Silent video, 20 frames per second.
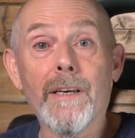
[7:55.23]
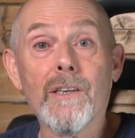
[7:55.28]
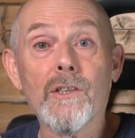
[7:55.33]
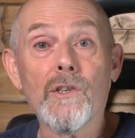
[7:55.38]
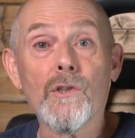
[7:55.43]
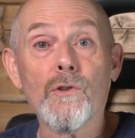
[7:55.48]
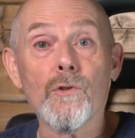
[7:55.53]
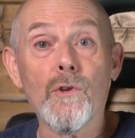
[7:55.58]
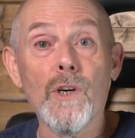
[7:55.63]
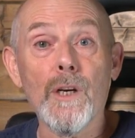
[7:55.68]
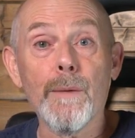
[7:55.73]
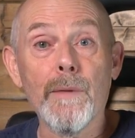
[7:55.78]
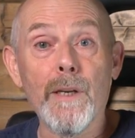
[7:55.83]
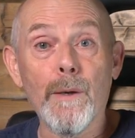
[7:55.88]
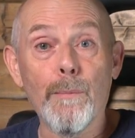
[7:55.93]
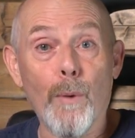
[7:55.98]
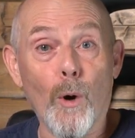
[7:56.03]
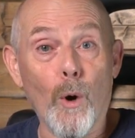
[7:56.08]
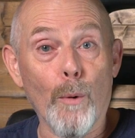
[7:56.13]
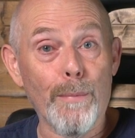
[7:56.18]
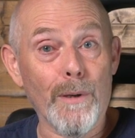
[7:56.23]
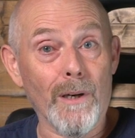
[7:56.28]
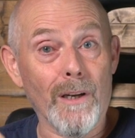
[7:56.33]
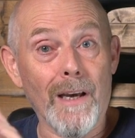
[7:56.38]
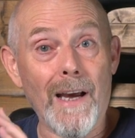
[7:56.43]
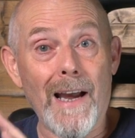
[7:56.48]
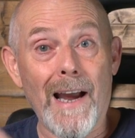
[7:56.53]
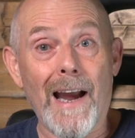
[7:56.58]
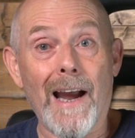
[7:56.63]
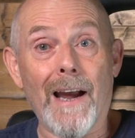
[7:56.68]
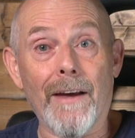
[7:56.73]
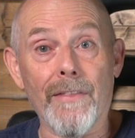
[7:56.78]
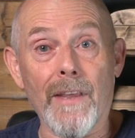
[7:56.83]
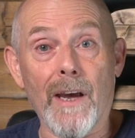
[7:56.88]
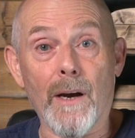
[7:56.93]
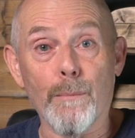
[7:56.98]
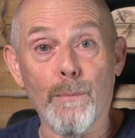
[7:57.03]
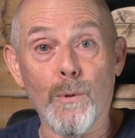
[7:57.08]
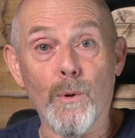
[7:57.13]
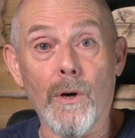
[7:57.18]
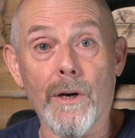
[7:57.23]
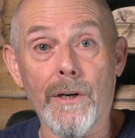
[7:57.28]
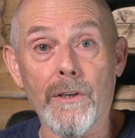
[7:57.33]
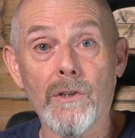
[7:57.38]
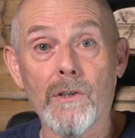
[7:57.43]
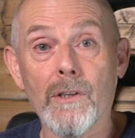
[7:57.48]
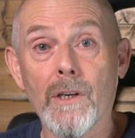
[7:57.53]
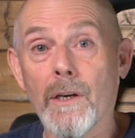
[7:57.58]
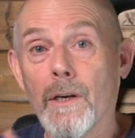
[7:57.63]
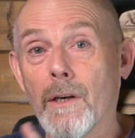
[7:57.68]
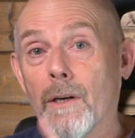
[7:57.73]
extremely popular at that price.